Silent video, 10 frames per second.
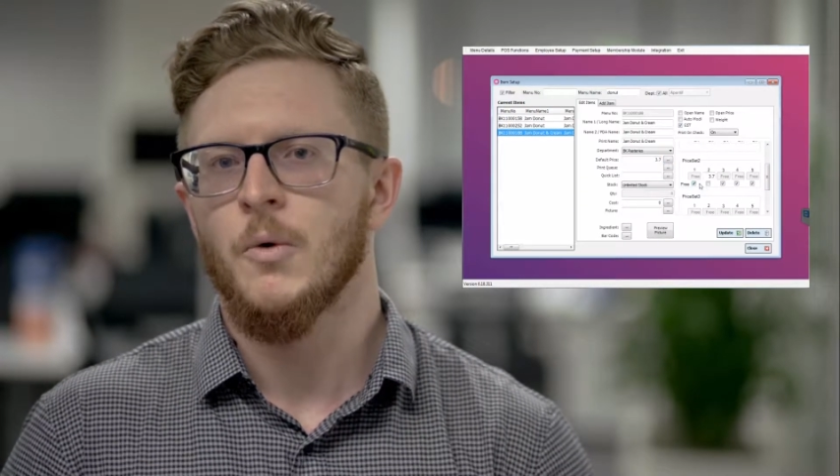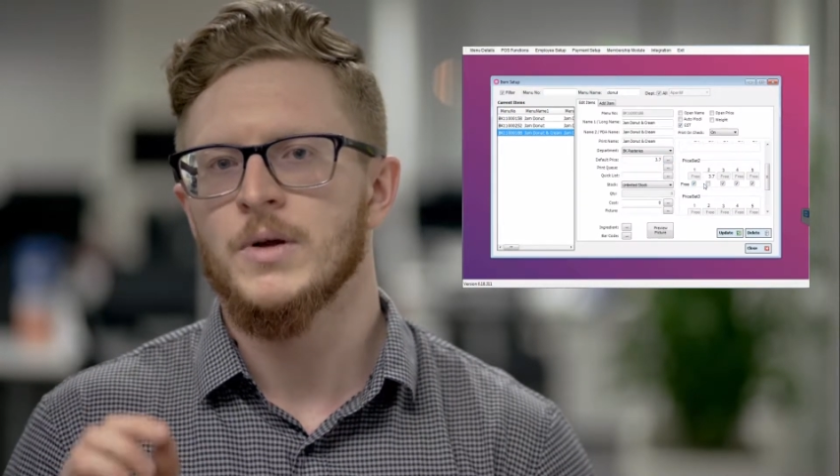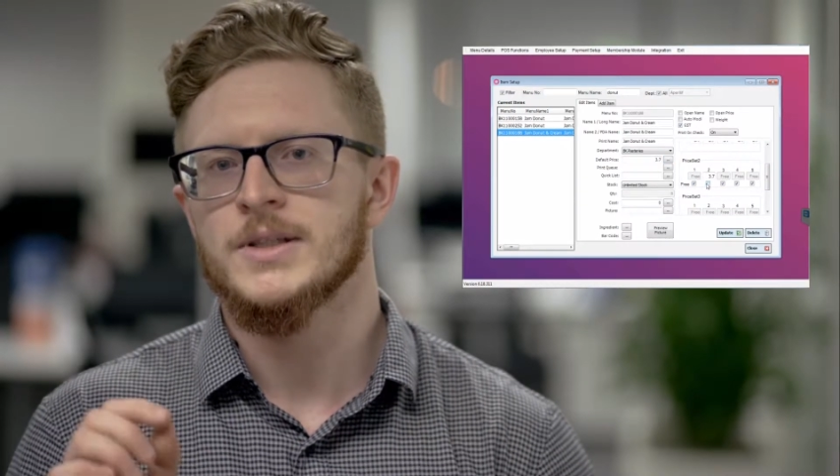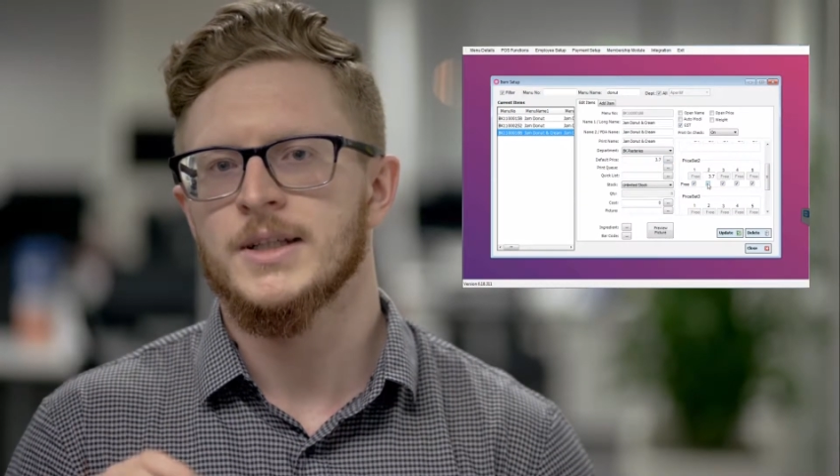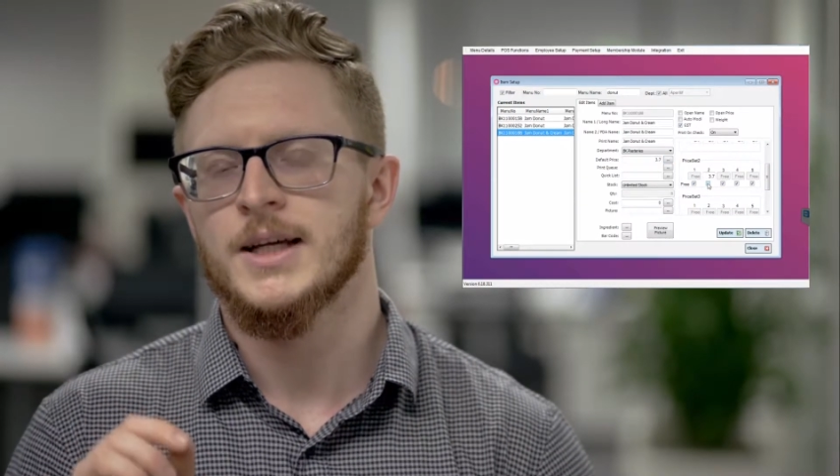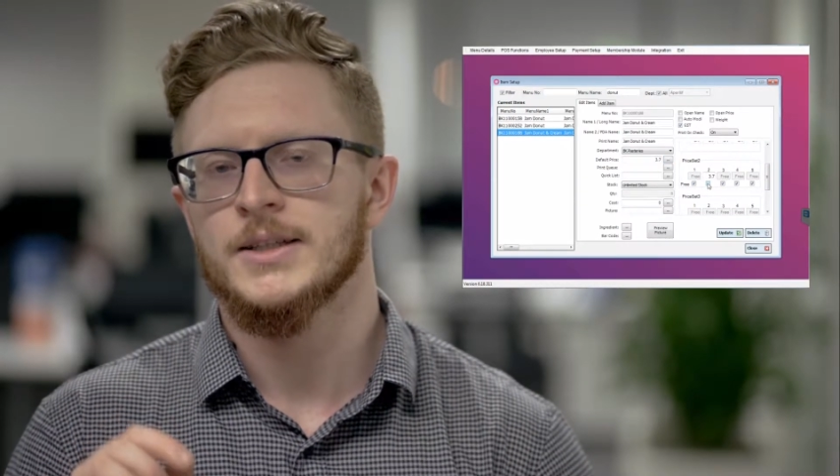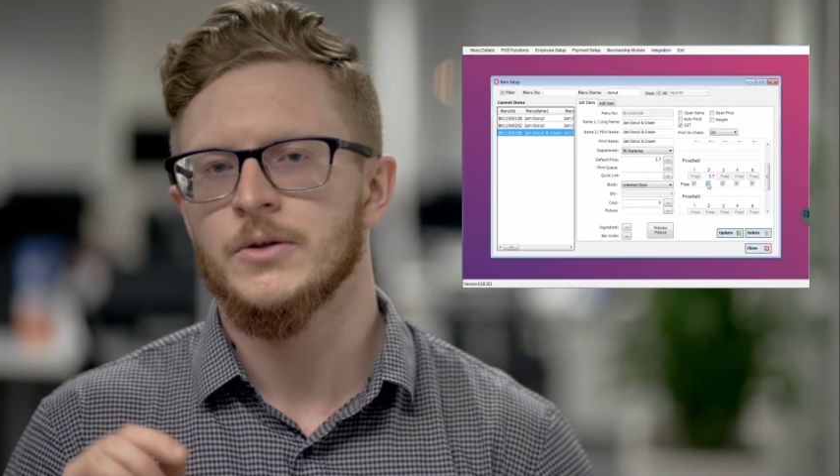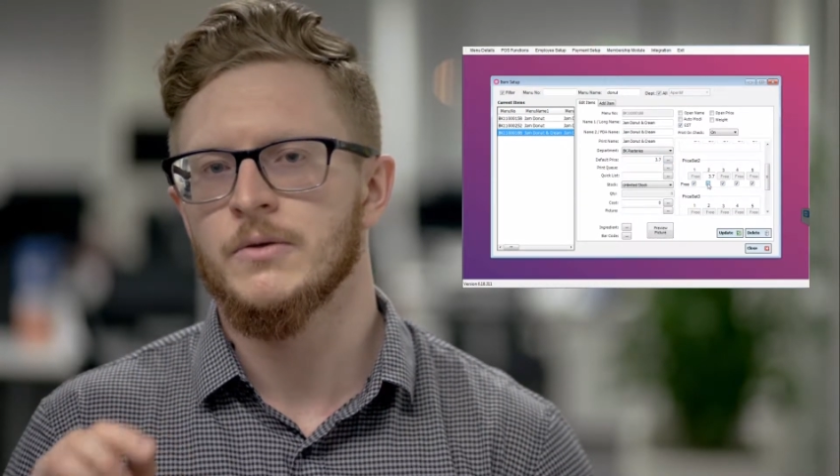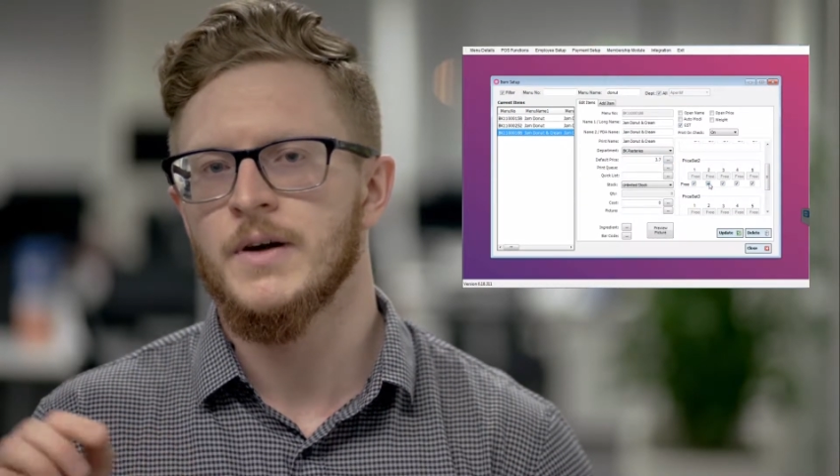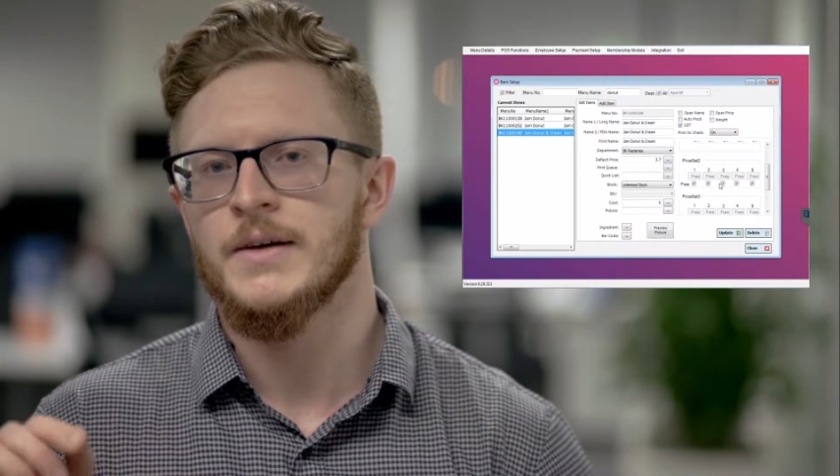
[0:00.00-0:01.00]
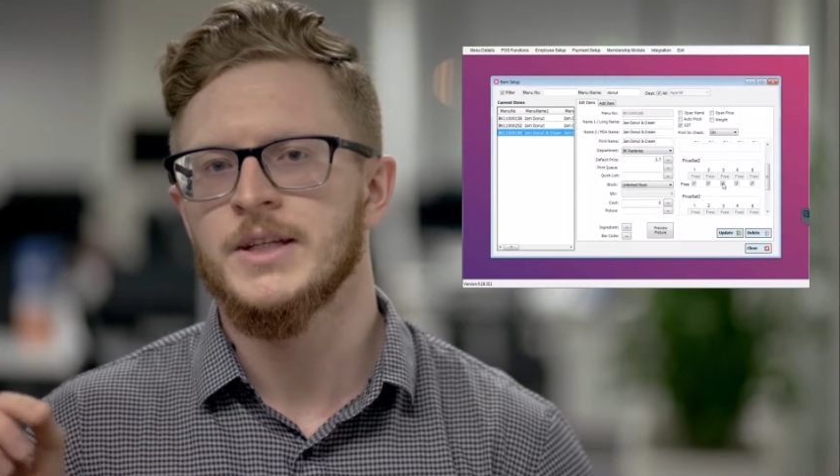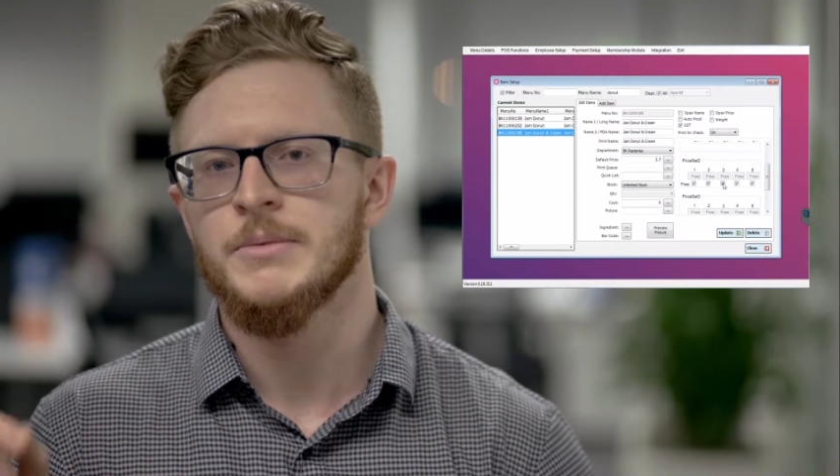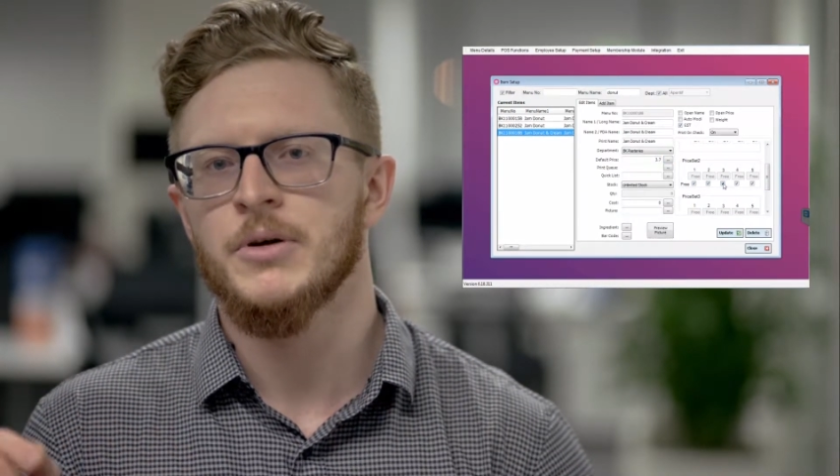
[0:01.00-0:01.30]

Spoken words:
Once selected all 5 tick